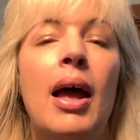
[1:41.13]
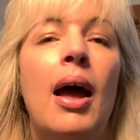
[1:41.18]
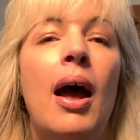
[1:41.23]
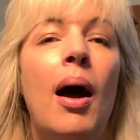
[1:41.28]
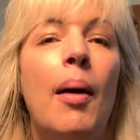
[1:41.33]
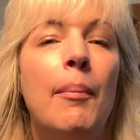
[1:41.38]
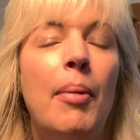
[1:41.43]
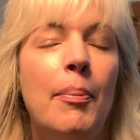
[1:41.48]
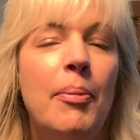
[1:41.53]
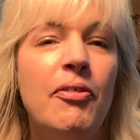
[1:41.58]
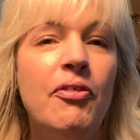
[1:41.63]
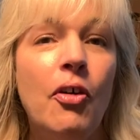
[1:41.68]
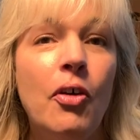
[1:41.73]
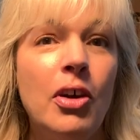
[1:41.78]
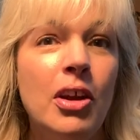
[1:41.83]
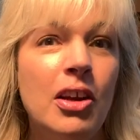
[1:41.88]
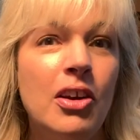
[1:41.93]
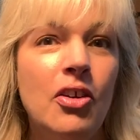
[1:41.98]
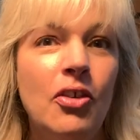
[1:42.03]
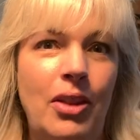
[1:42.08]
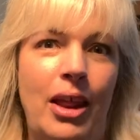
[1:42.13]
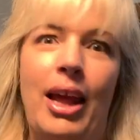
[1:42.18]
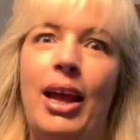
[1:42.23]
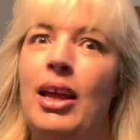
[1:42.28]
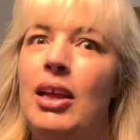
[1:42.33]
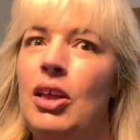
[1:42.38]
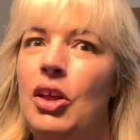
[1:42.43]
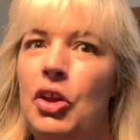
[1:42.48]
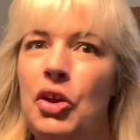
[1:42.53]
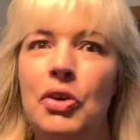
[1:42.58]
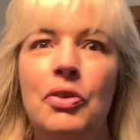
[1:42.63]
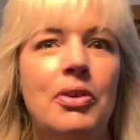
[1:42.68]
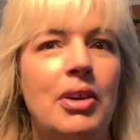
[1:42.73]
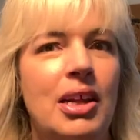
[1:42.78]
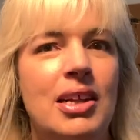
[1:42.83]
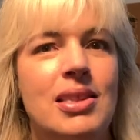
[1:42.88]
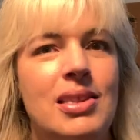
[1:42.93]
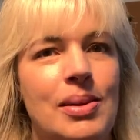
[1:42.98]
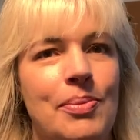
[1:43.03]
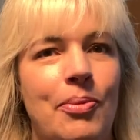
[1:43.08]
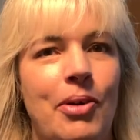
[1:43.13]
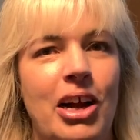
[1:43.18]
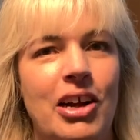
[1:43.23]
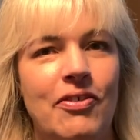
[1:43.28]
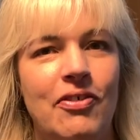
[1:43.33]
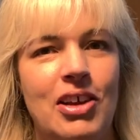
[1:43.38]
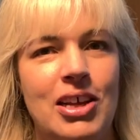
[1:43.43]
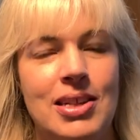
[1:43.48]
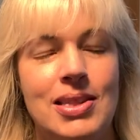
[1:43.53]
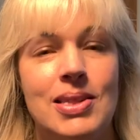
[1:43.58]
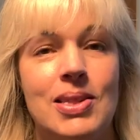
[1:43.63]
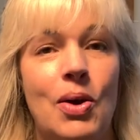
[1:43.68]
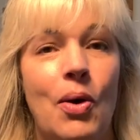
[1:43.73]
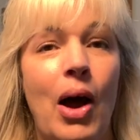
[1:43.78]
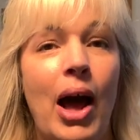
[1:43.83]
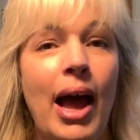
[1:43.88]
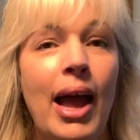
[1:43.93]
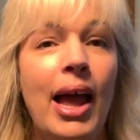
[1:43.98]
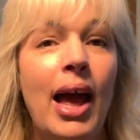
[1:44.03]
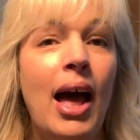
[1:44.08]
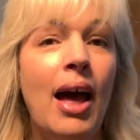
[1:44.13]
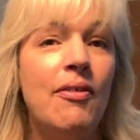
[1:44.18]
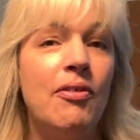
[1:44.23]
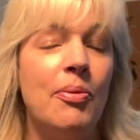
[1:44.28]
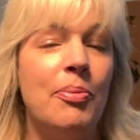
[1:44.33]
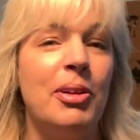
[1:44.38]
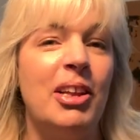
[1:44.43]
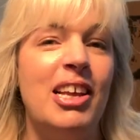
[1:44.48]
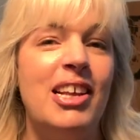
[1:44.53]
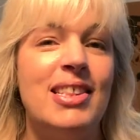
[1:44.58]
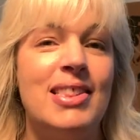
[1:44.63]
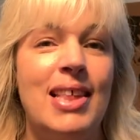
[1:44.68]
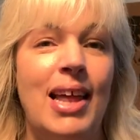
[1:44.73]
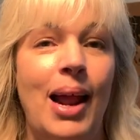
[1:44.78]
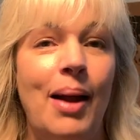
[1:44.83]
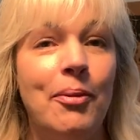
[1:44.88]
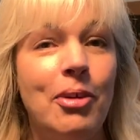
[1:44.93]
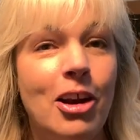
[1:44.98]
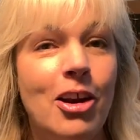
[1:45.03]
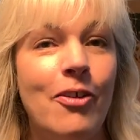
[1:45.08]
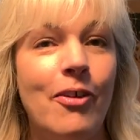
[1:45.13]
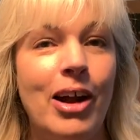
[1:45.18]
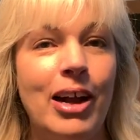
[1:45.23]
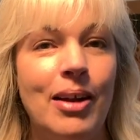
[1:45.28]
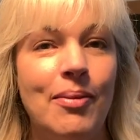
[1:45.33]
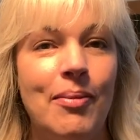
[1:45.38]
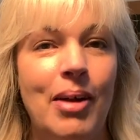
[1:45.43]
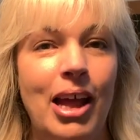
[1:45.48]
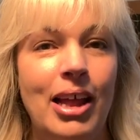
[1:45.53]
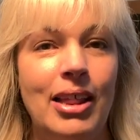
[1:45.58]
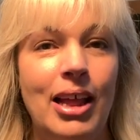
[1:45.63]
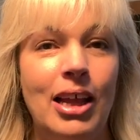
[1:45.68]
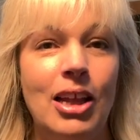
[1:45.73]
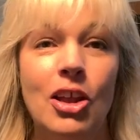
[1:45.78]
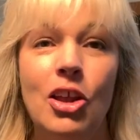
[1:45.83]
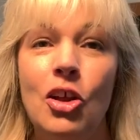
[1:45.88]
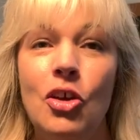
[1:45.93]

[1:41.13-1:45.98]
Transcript: But before you do that, you need some breakfast. So I have a place that I'm gonna recommend that you